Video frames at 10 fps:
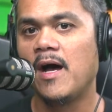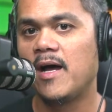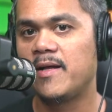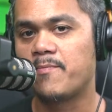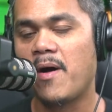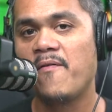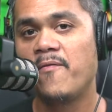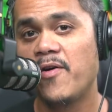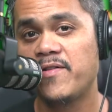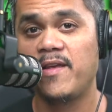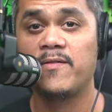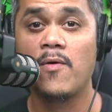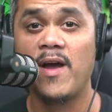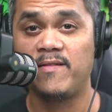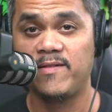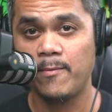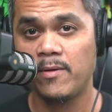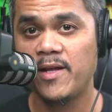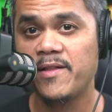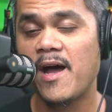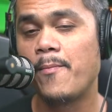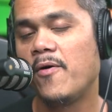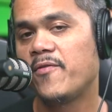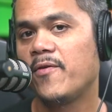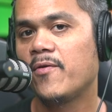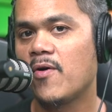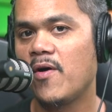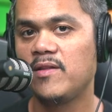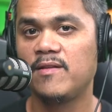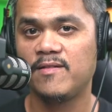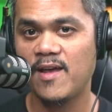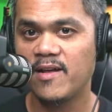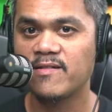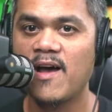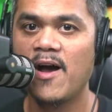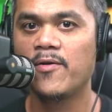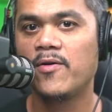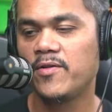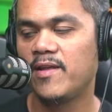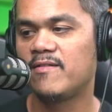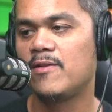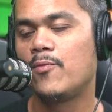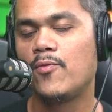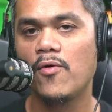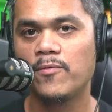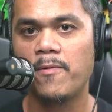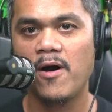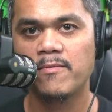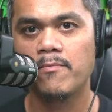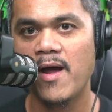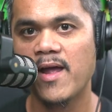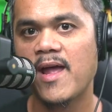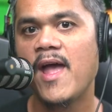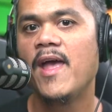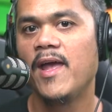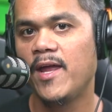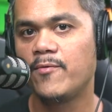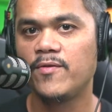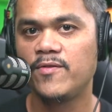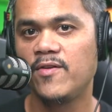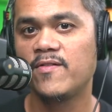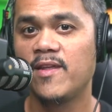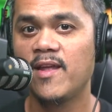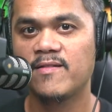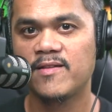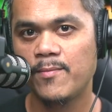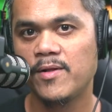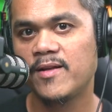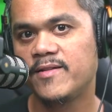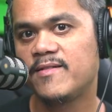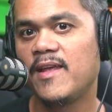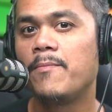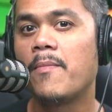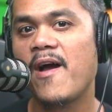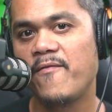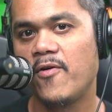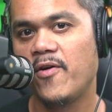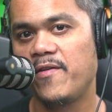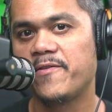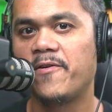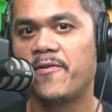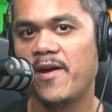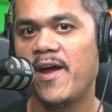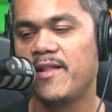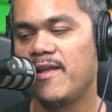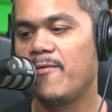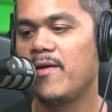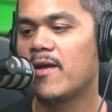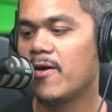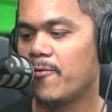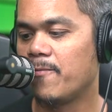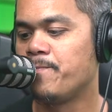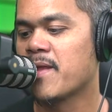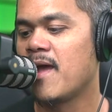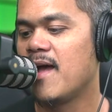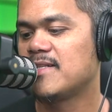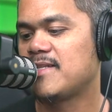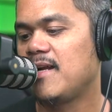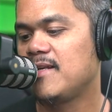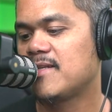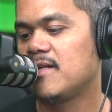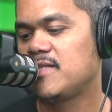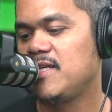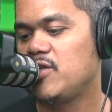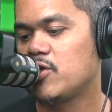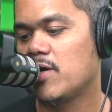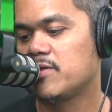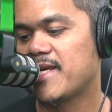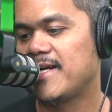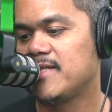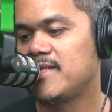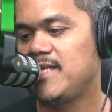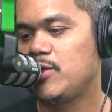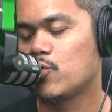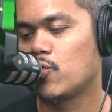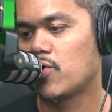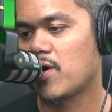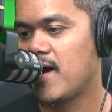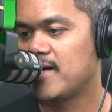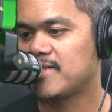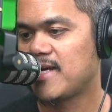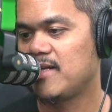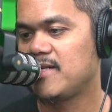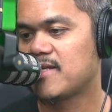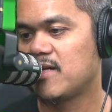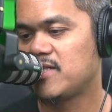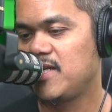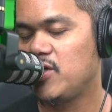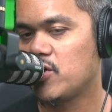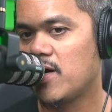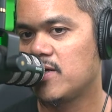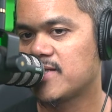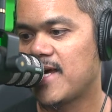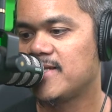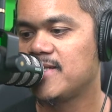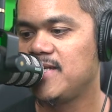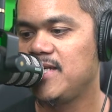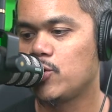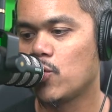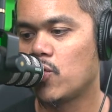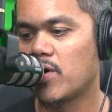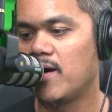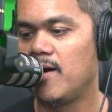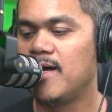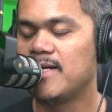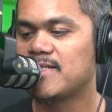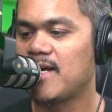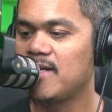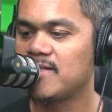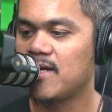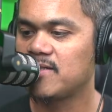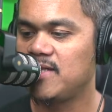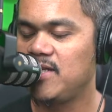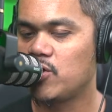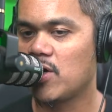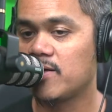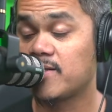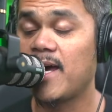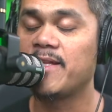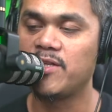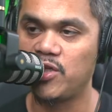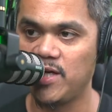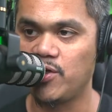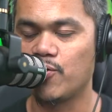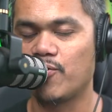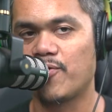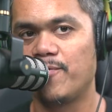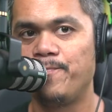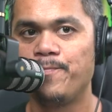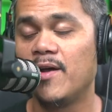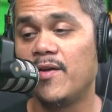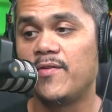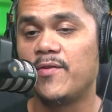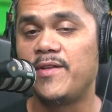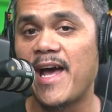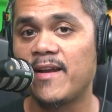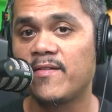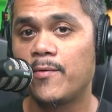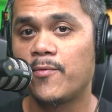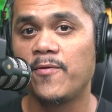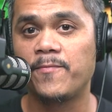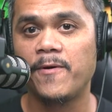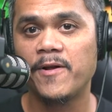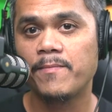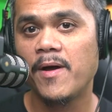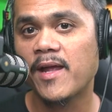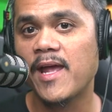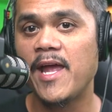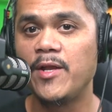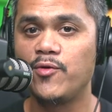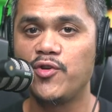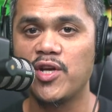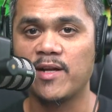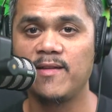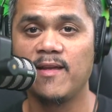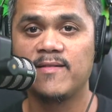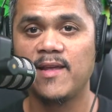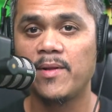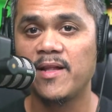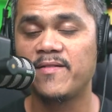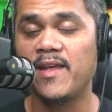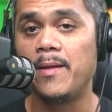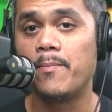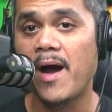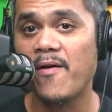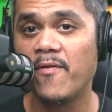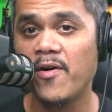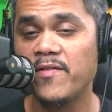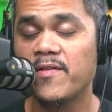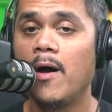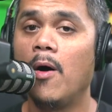As my voice is quite sibilant, I'm also going to test how good is the Rode Podmic in reducing sibilance in my voice. Alright, here we go. Sally sells seashells at the seashore. Sally sells seashells at the seashore. Sally sells seashells at the seashore. So that is the Rode Podmic in rejecting sibilance in my voice.